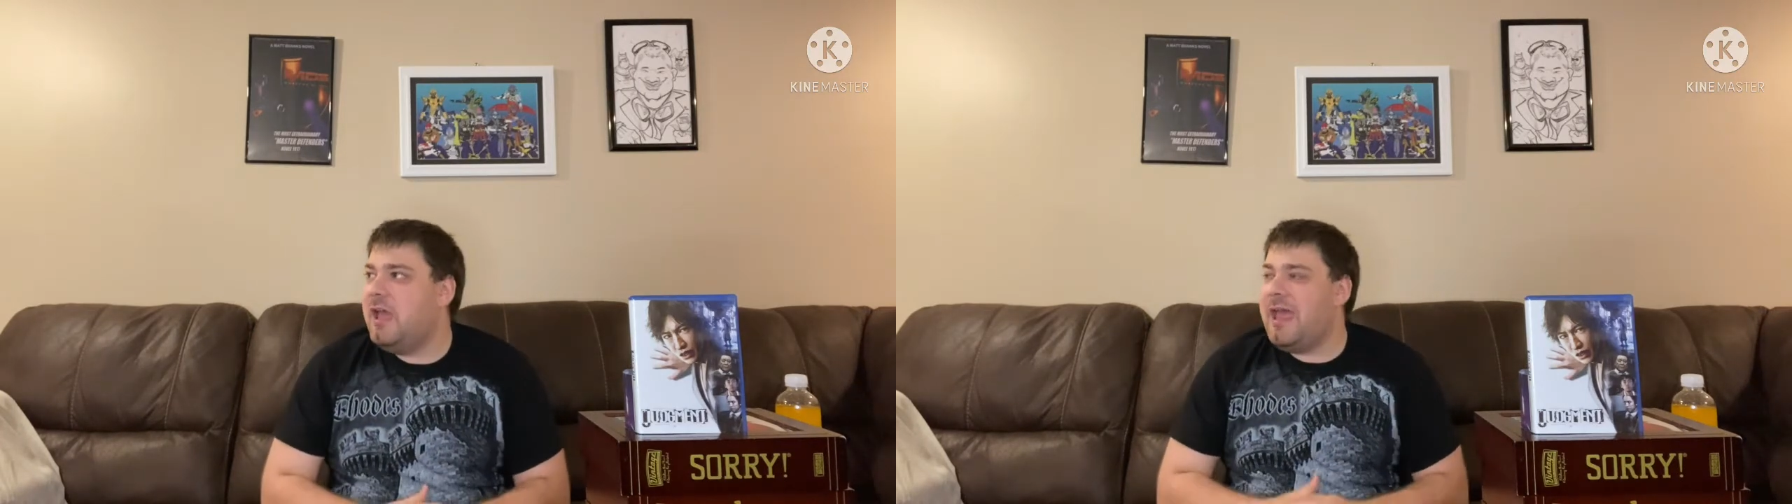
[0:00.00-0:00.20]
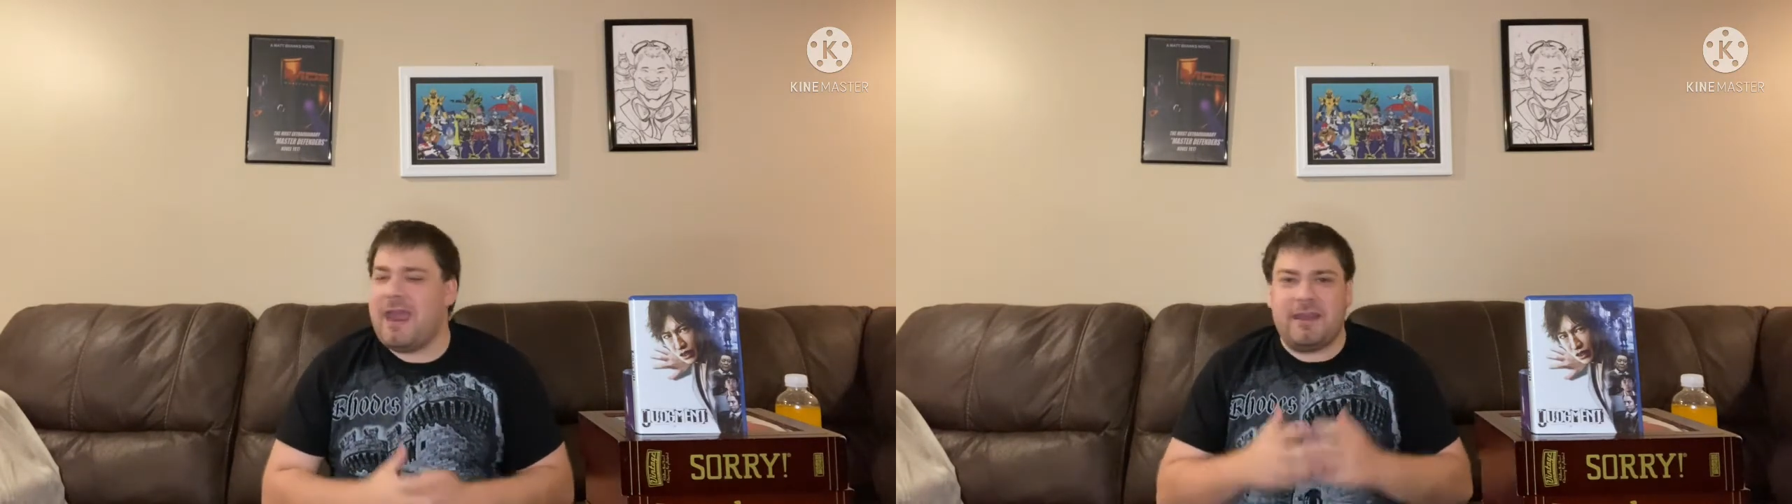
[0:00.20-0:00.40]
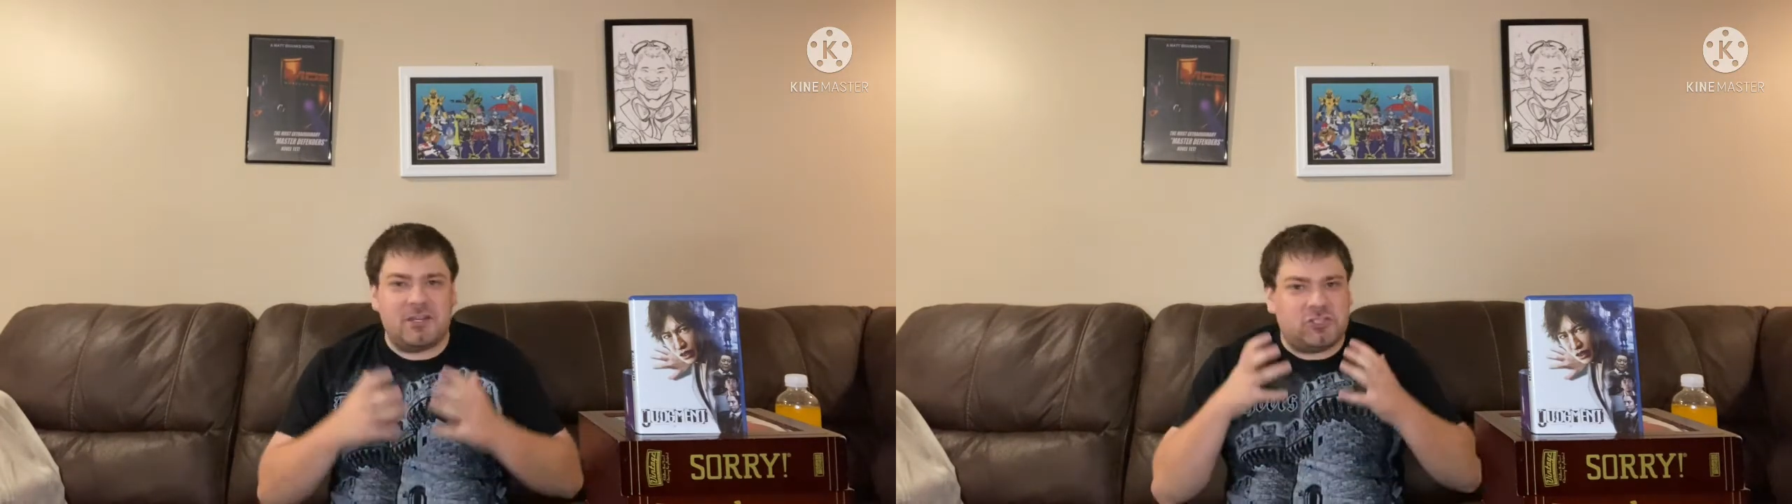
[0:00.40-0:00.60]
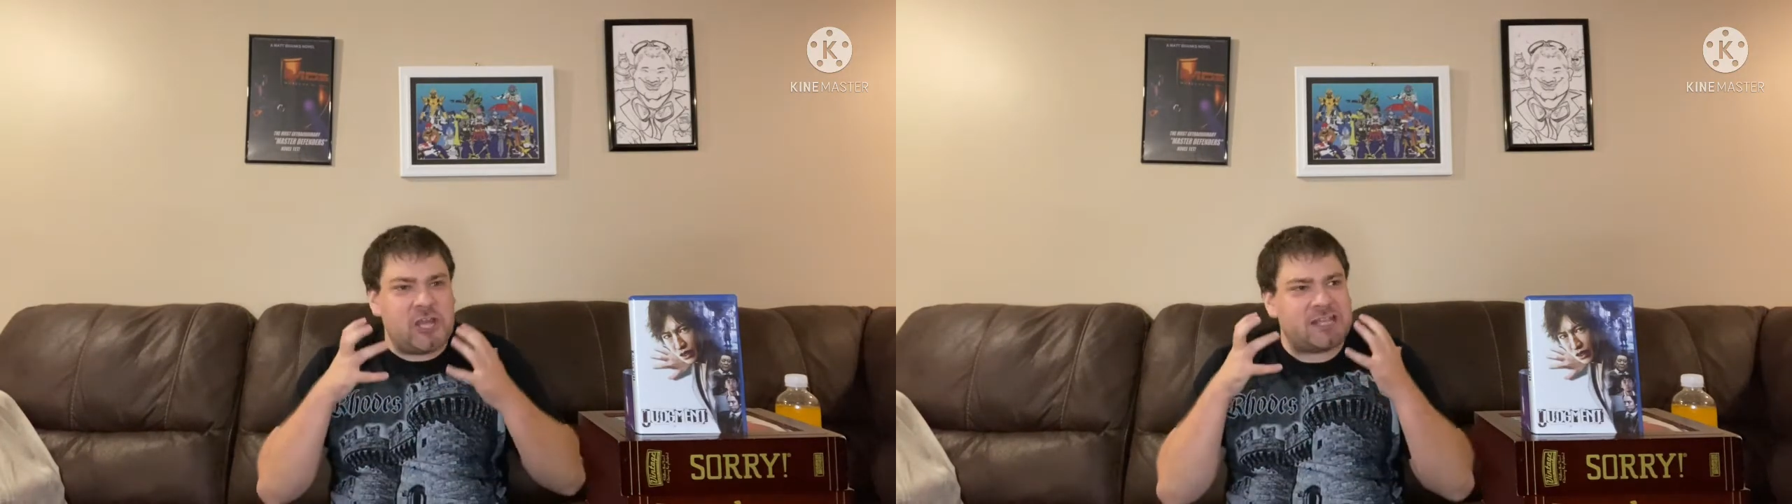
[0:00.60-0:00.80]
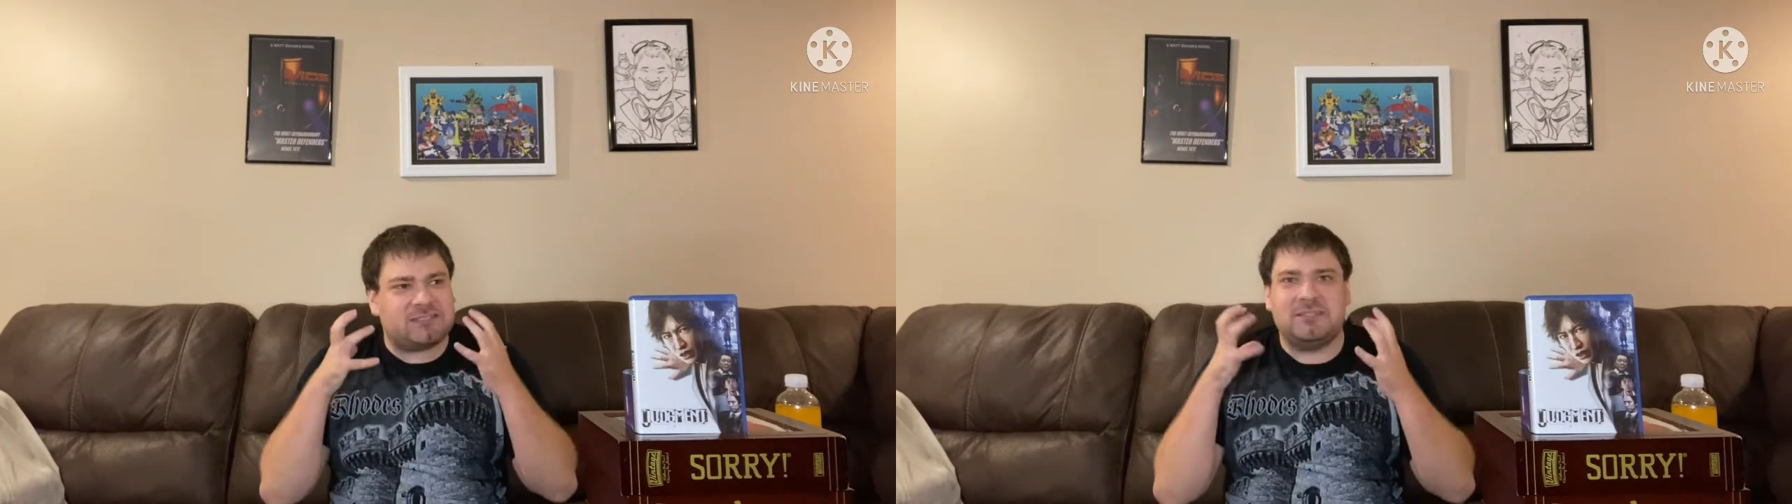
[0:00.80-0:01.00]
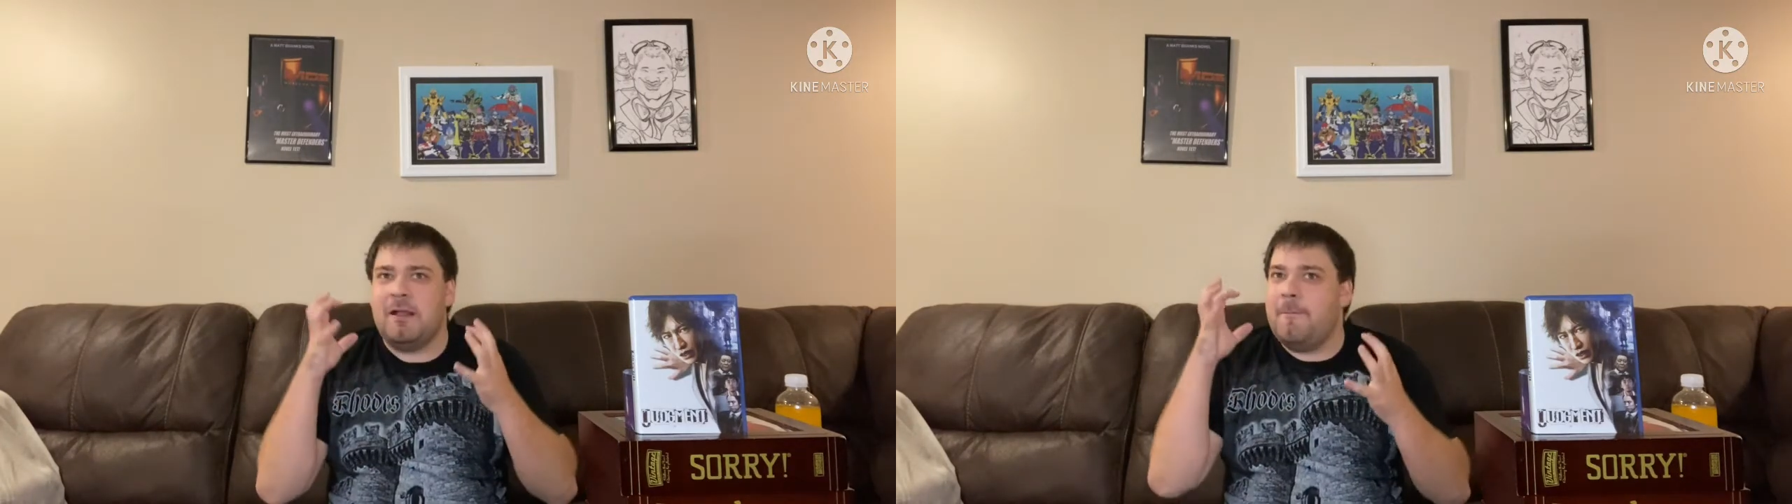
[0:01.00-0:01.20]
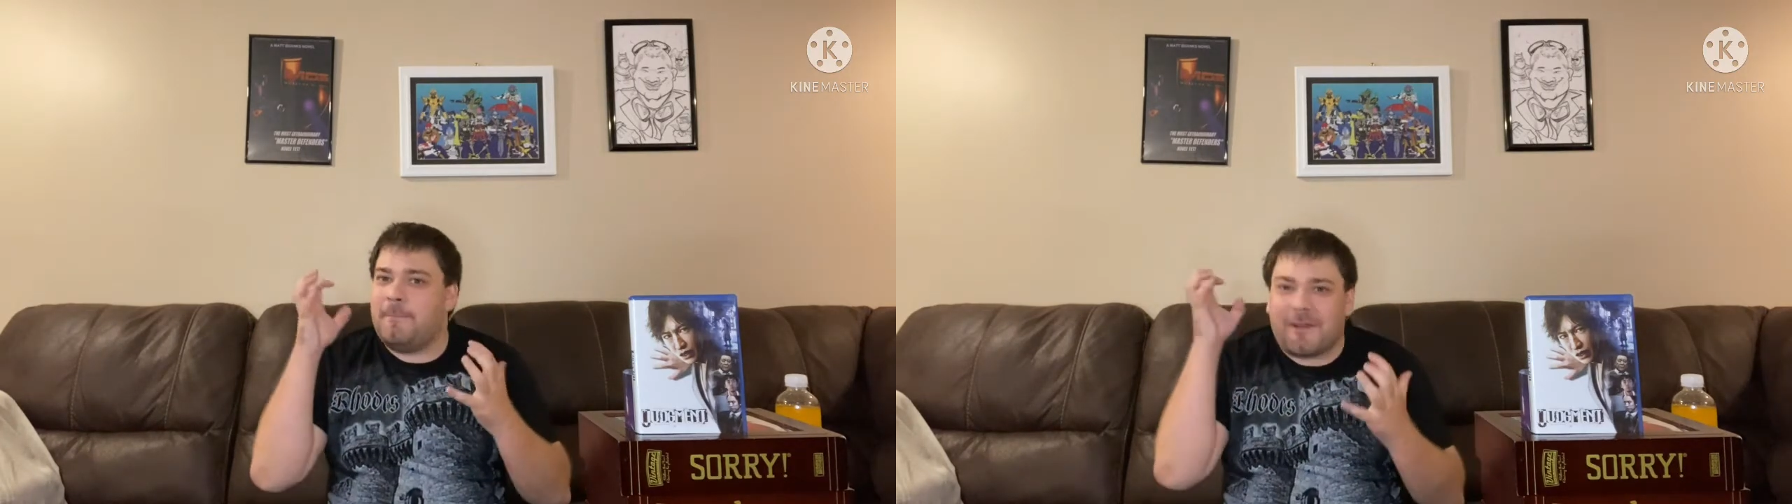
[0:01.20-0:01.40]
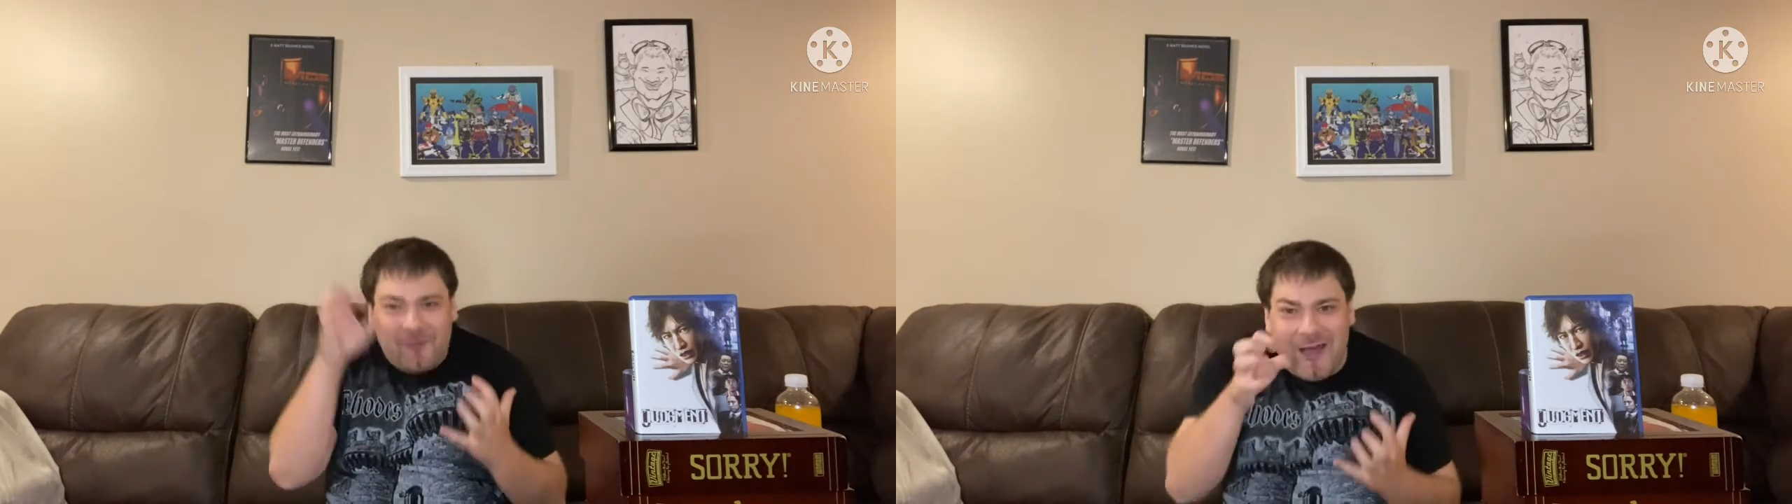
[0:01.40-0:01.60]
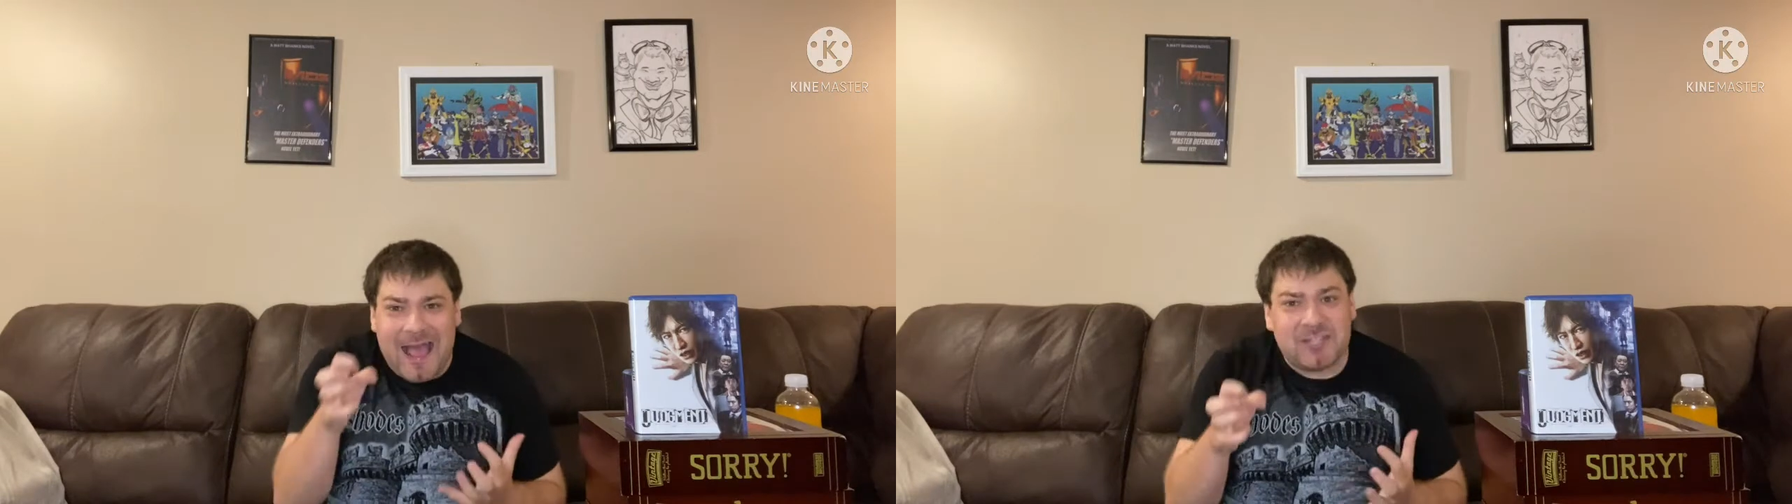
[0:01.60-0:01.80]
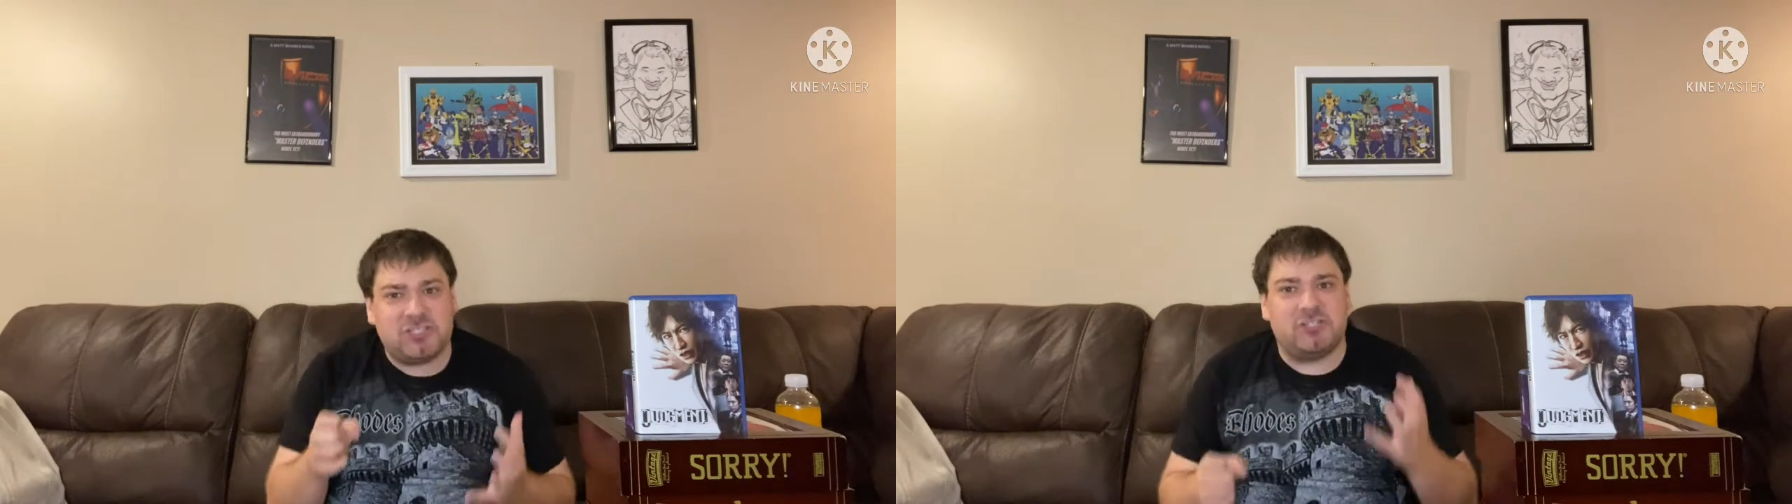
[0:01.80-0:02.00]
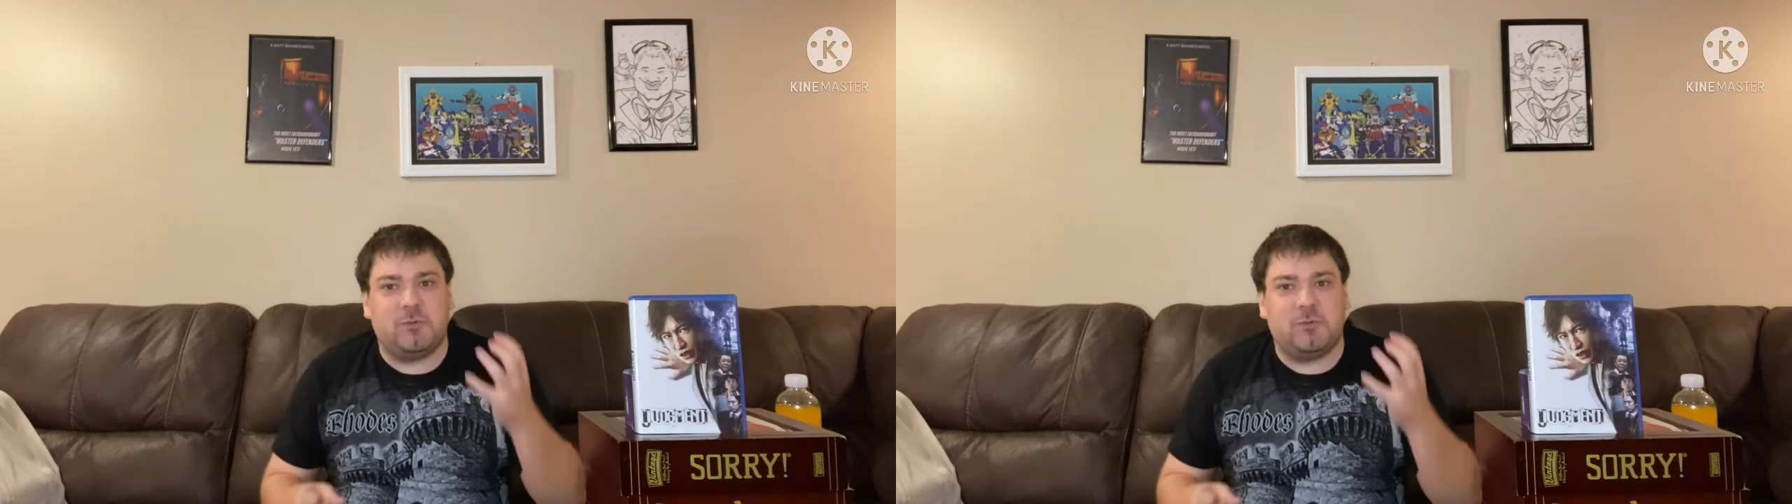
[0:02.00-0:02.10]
and it just clashes